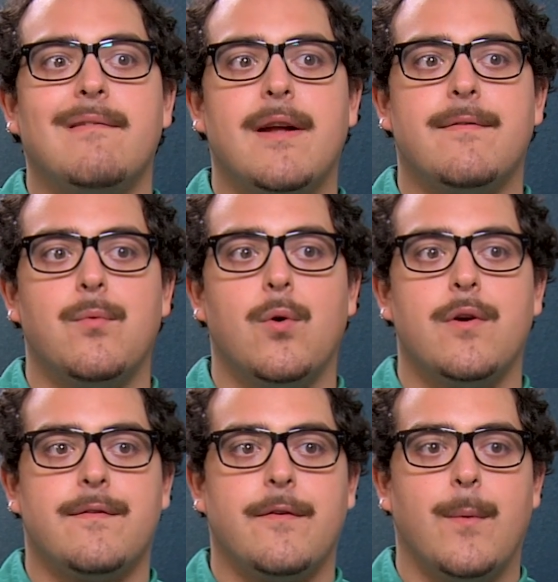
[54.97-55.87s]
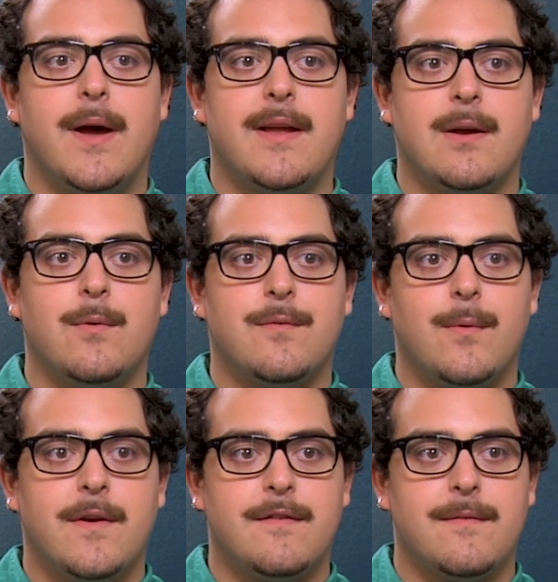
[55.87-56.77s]
lot of awards for writing. Which
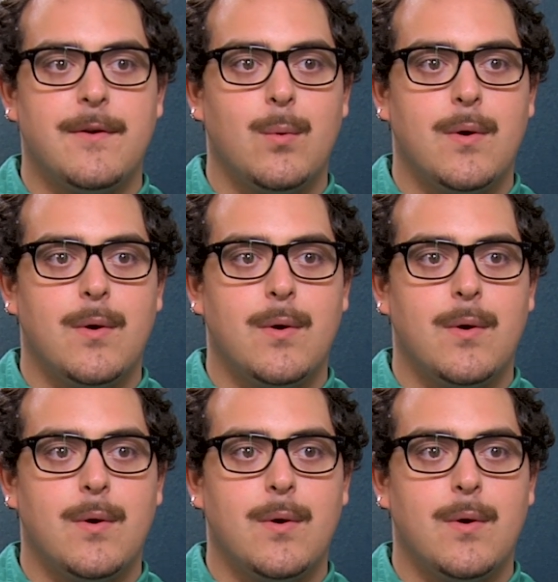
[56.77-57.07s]
ones have you